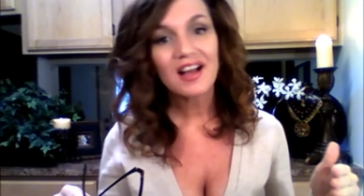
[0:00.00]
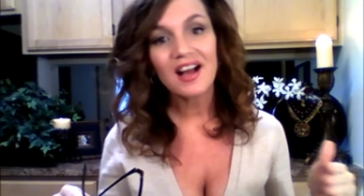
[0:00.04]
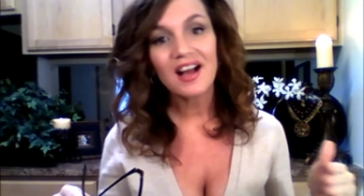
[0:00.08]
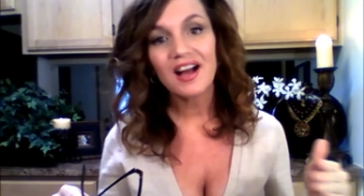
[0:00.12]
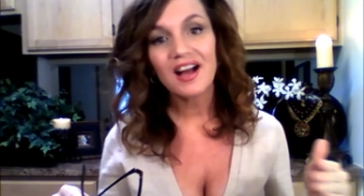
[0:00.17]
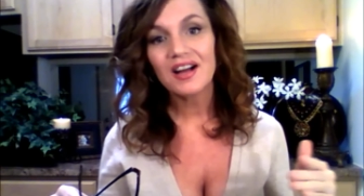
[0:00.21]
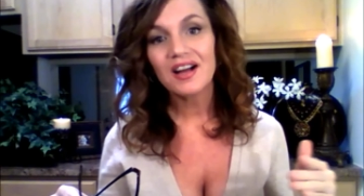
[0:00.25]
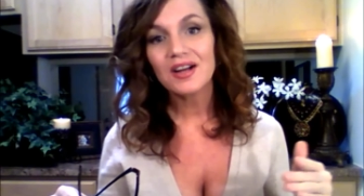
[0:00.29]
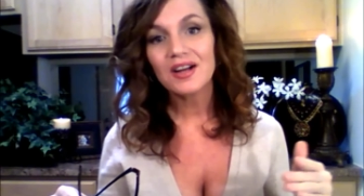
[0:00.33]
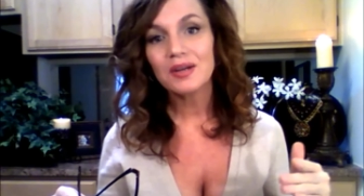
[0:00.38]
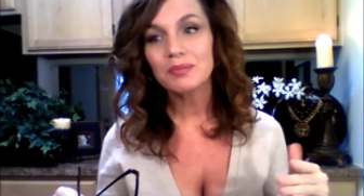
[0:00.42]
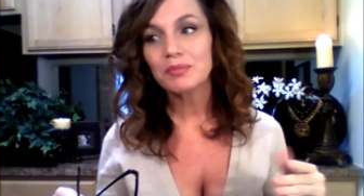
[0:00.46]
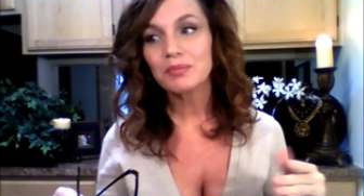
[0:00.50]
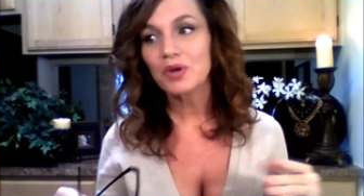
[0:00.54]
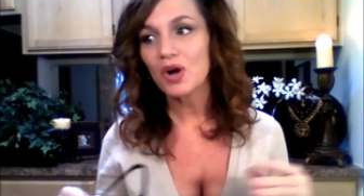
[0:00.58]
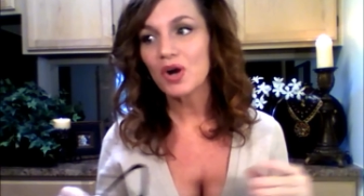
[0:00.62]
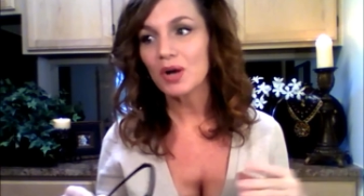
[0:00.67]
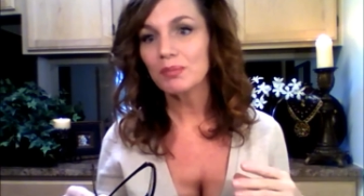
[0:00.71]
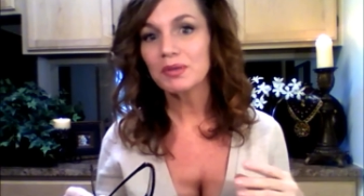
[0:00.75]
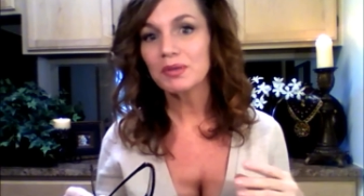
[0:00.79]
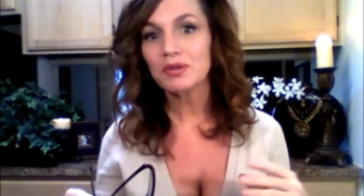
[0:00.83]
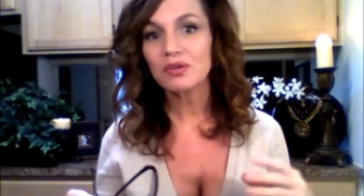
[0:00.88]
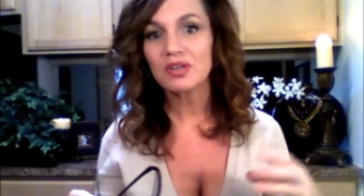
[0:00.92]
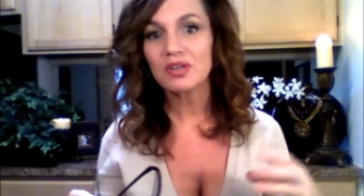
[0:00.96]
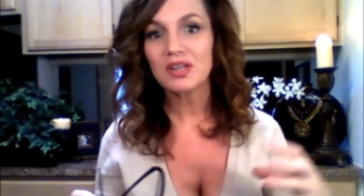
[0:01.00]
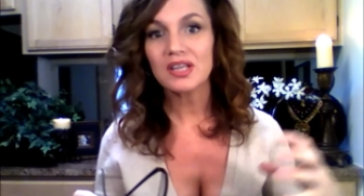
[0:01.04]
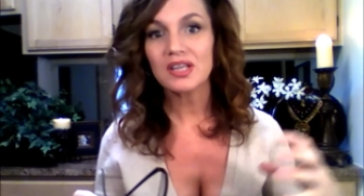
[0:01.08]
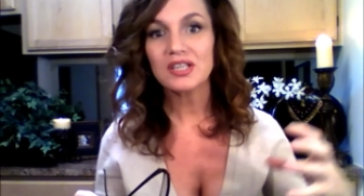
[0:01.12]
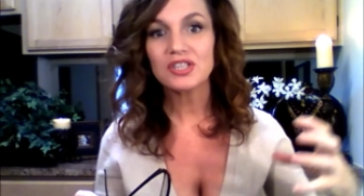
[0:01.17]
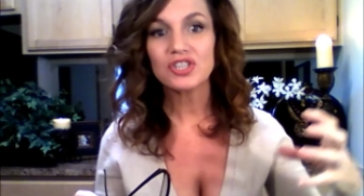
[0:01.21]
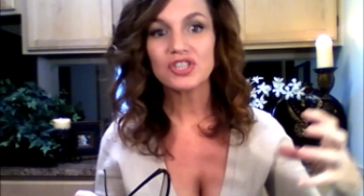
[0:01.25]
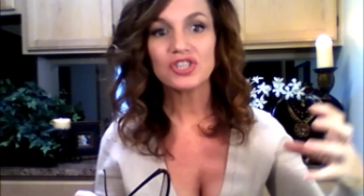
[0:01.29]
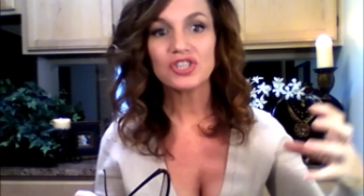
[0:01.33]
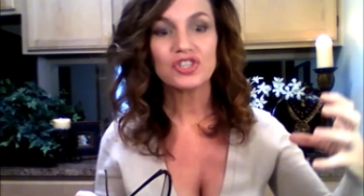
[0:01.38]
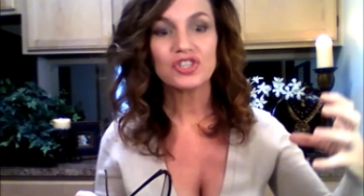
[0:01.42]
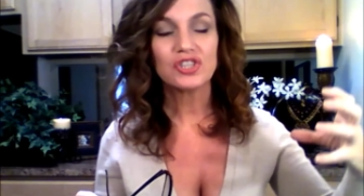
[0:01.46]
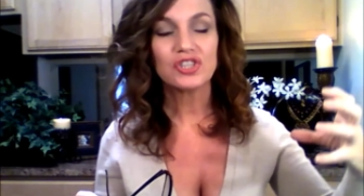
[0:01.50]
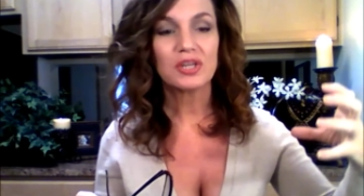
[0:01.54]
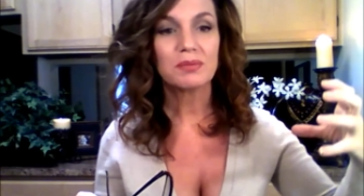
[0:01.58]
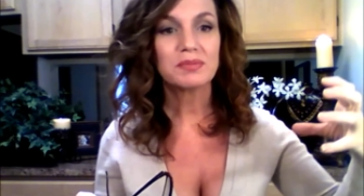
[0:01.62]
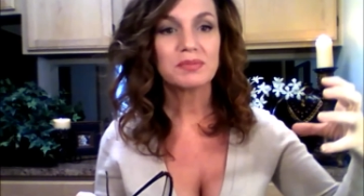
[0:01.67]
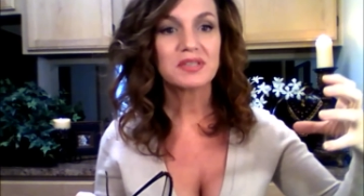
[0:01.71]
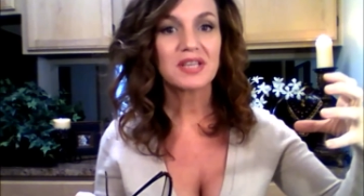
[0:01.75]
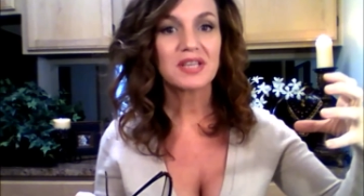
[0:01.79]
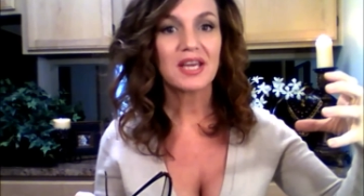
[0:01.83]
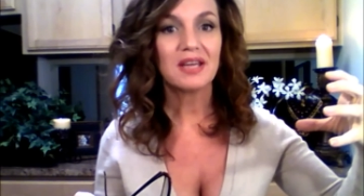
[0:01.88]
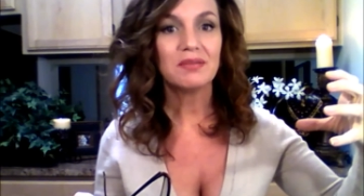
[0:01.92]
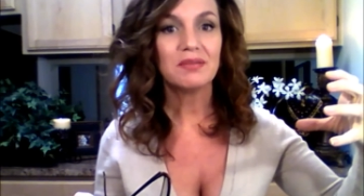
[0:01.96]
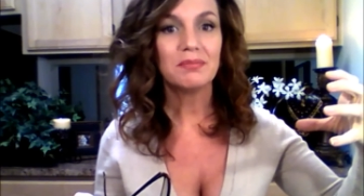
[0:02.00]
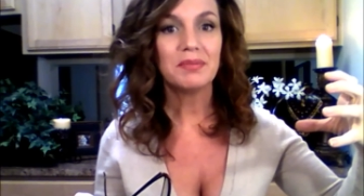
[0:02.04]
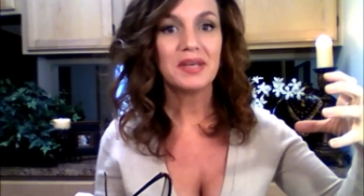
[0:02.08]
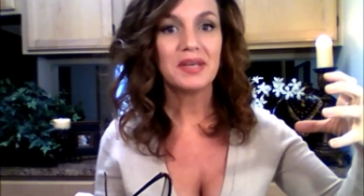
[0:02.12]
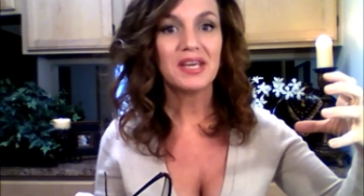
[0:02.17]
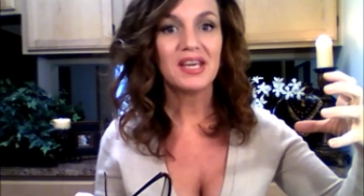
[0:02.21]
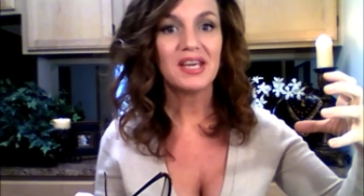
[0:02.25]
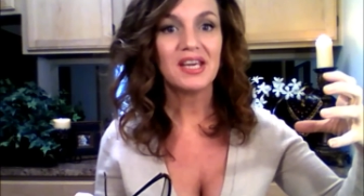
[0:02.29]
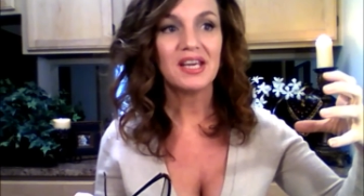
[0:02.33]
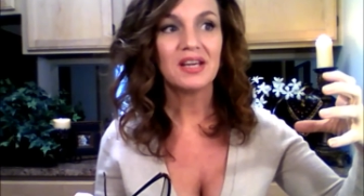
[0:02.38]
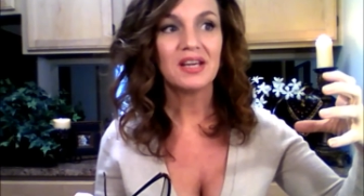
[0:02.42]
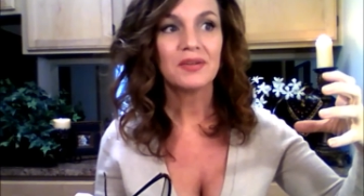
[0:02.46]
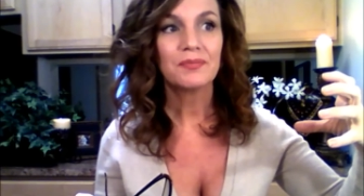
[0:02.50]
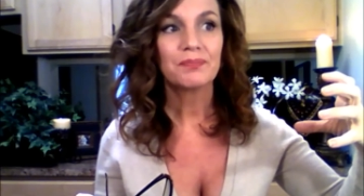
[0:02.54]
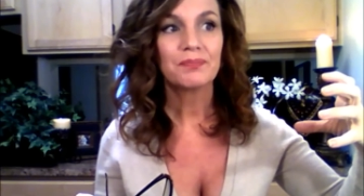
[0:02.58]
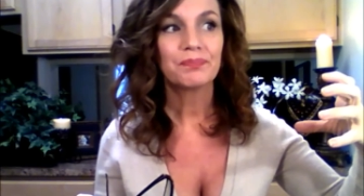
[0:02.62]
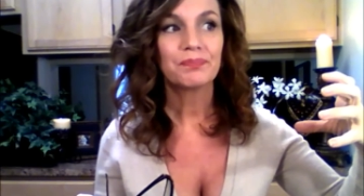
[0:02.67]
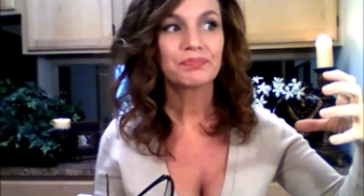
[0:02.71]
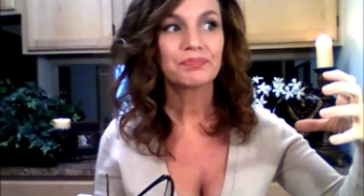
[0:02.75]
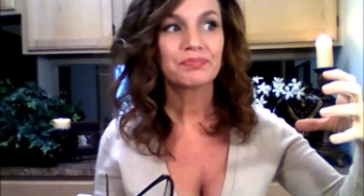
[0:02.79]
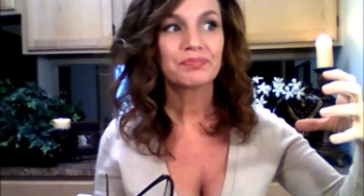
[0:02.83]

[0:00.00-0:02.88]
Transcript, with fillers: Karmic relationships can be